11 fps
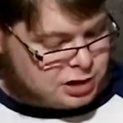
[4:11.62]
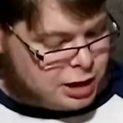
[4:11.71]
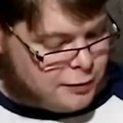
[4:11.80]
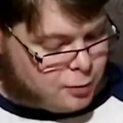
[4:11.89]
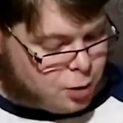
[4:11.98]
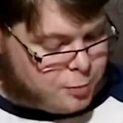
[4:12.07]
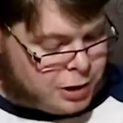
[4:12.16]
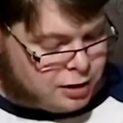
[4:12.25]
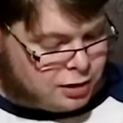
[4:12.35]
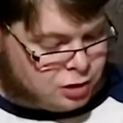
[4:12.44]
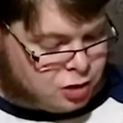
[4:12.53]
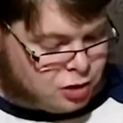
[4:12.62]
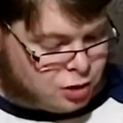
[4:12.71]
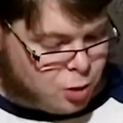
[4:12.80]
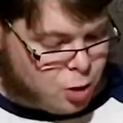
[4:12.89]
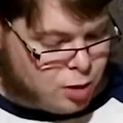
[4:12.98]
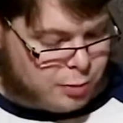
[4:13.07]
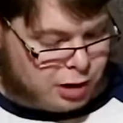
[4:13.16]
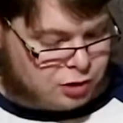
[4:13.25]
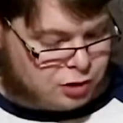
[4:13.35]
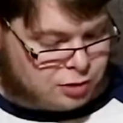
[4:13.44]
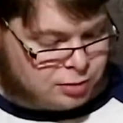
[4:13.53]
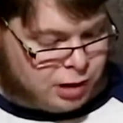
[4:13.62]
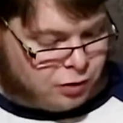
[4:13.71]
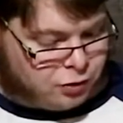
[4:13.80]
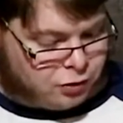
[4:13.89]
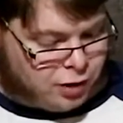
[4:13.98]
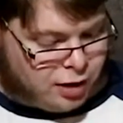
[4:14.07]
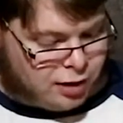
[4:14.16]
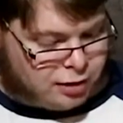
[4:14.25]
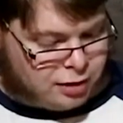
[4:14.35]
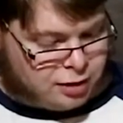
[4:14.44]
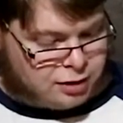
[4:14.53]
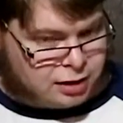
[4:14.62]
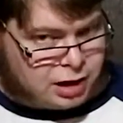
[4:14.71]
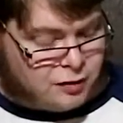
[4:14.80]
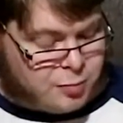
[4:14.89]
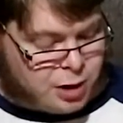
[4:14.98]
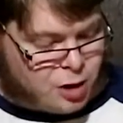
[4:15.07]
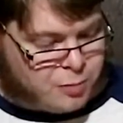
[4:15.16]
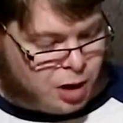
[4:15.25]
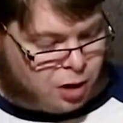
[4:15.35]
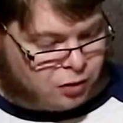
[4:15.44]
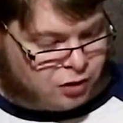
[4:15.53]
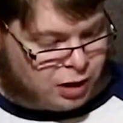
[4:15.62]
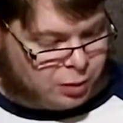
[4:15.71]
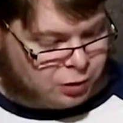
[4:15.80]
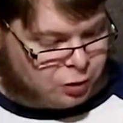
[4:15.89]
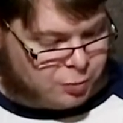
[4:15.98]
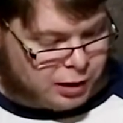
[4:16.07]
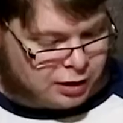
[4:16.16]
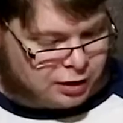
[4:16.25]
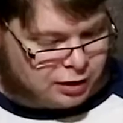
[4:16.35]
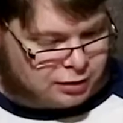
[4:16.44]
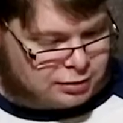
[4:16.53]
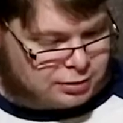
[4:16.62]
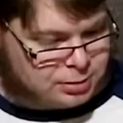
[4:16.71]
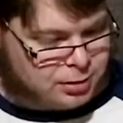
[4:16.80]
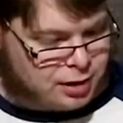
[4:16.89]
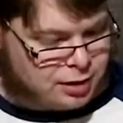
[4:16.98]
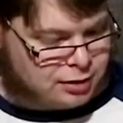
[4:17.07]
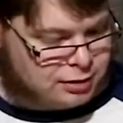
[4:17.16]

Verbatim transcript: I haven't really paid attention to the cord much. That's kind of a bigger box than I was expecting. Okay.